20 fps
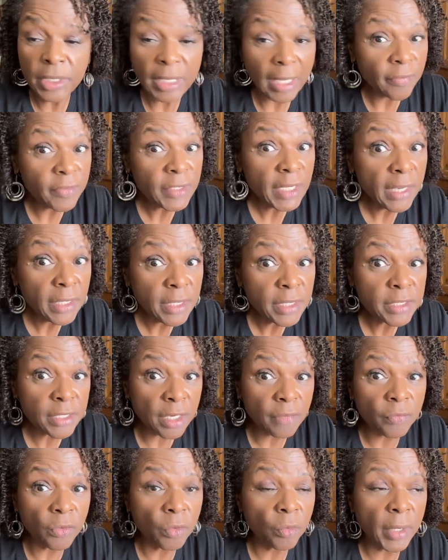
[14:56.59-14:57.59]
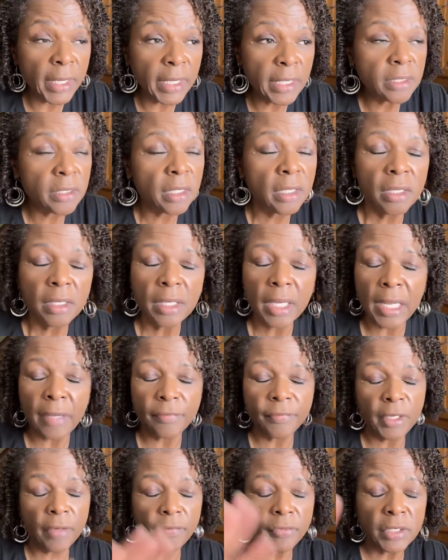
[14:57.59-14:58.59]
and I've done it several ways.
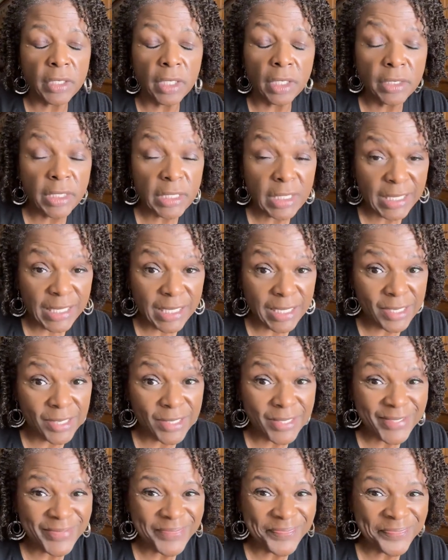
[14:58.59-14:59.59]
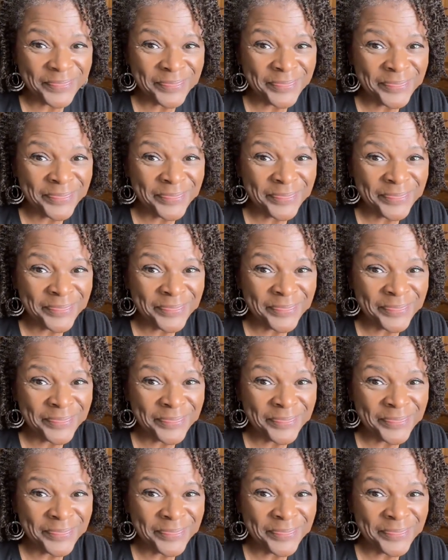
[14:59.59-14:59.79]
I've never done the teas.